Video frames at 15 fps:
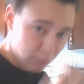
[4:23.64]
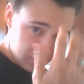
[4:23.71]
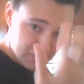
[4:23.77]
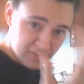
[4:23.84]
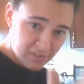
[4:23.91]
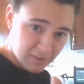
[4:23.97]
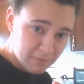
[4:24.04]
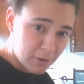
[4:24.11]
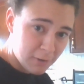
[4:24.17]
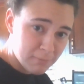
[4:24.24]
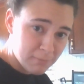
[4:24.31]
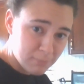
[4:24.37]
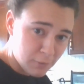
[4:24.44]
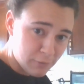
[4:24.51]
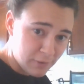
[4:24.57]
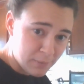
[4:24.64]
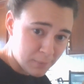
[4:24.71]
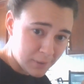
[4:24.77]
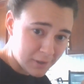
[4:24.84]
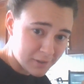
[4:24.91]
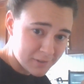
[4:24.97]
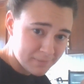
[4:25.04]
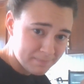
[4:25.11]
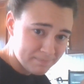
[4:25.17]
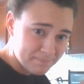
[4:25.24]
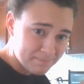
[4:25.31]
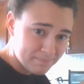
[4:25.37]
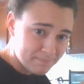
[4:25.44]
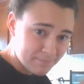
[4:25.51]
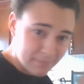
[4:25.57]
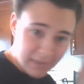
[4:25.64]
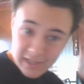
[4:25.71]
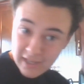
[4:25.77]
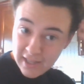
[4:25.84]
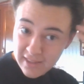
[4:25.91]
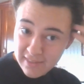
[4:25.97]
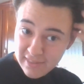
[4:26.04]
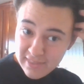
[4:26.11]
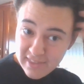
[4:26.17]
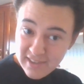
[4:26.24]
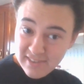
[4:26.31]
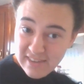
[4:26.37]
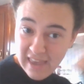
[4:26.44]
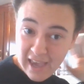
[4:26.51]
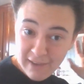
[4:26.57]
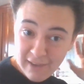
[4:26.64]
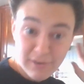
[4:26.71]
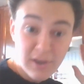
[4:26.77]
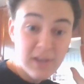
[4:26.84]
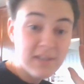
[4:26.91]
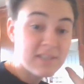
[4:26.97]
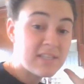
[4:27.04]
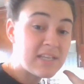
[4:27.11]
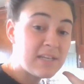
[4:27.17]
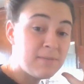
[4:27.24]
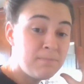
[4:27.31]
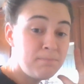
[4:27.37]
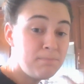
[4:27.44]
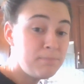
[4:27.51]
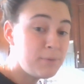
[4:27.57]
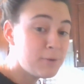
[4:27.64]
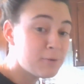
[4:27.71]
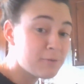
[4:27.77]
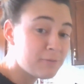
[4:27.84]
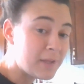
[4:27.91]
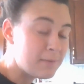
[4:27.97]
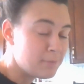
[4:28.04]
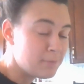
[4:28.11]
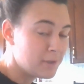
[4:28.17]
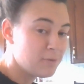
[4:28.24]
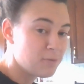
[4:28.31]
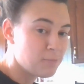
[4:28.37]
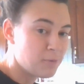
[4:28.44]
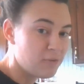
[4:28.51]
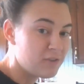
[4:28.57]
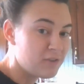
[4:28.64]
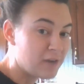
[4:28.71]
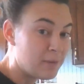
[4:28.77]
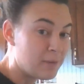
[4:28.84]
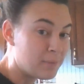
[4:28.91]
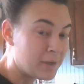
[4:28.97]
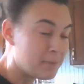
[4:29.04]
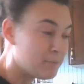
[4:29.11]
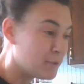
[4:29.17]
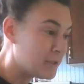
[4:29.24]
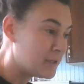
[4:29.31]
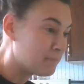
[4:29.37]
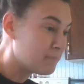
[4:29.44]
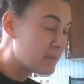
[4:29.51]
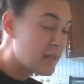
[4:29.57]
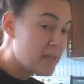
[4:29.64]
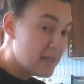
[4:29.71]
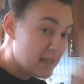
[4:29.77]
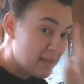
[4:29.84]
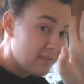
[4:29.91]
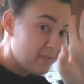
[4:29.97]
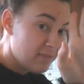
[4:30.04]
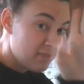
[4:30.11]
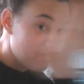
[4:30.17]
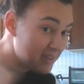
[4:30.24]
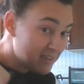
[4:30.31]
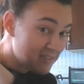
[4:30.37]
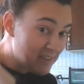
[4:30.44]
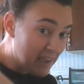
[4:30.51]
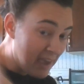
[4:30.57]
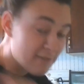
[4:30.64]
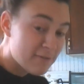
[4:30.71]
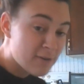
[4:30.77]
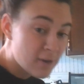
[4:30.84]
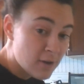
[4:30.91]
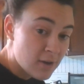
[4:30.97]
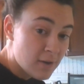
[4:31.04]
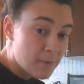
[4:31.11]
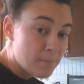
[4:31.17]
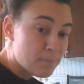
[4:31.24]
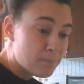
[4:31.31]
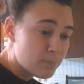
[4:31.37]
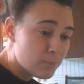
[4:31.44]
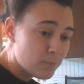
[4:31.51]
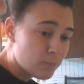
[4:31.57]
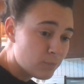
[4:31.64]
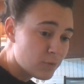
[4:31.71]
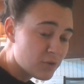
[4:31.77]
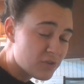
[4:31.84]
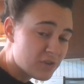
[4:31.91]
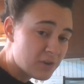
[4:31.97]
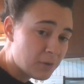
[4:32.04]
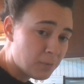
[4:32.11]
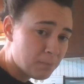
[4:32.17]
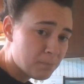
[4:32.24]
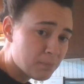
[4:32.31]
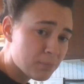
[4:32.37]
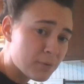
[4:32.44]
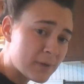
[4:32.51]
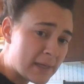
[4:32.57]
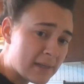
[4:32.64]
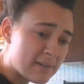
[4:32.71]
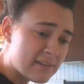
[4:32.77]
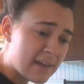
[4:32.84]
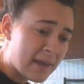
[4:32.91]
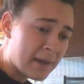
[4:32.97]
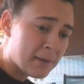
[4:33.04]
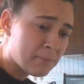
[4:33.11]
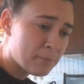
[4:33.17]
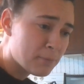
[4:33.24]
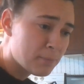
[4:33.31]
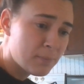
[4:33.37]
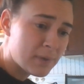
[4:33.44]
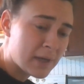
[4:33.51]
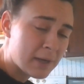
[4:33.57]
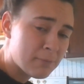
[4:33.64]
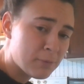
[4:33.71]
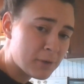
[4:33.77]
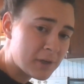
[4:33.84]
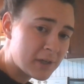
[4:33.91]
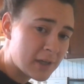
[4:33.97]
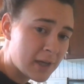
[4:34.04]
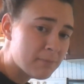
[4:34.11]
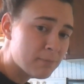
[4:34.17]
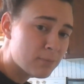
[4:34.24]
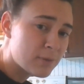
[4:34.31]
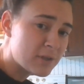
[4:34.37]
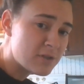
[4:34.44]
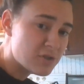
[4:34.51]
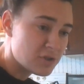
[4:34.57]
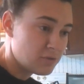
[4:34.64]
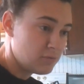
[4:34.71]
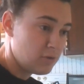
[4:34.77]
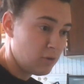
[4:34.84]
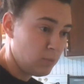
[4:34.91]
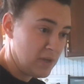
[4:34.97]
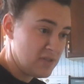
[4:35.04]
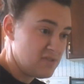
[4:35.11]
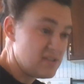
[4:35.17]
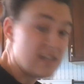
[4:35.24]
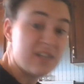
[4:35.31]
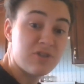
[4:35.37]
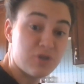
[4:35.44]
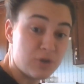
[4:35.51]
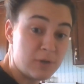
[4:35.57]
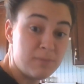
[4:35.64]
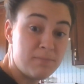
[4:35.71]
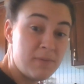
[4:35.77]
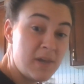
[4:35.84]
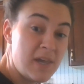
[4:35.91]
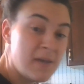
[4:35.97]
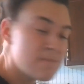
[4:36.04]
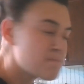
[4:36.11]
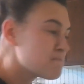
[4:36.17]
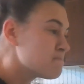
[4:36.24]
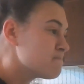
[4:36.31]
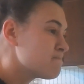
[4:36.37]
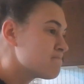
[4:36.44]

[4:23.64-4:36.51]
The ones in the front mostly worked. Like, this half did beautifully, but it was mostly dry when I put it up. This half was still pretty damp when I put it up, which a wet set should be.